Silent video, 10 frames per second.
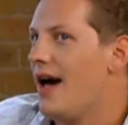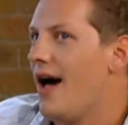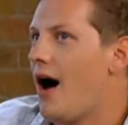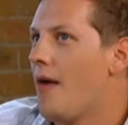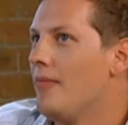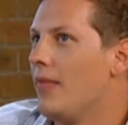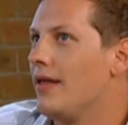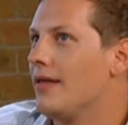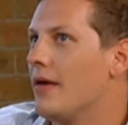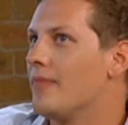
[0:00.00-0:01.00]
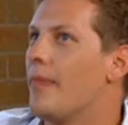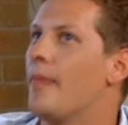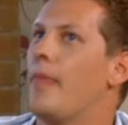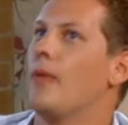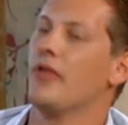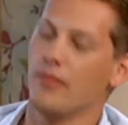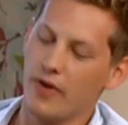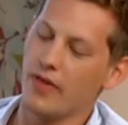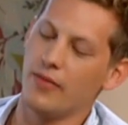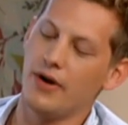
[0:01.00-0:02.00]
Yeah, I'm uh, with
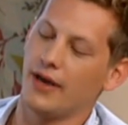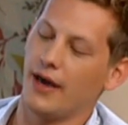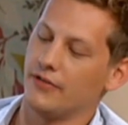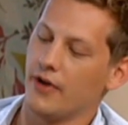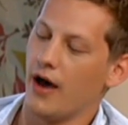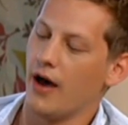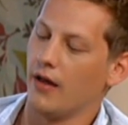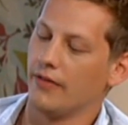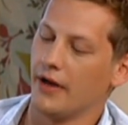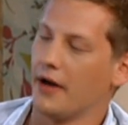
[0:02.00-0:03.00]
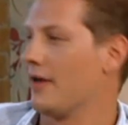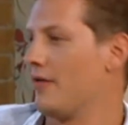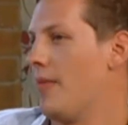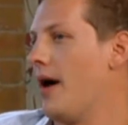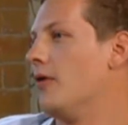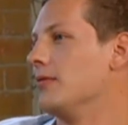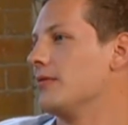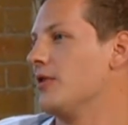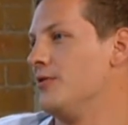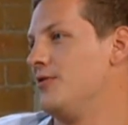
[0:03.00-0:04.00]
a with a murder case. Uh, they don't give you bail
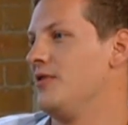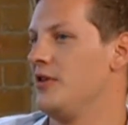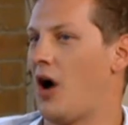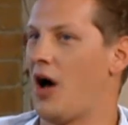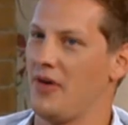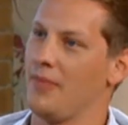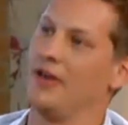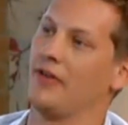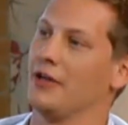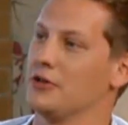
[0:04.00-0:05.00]
because you might be a oh. bit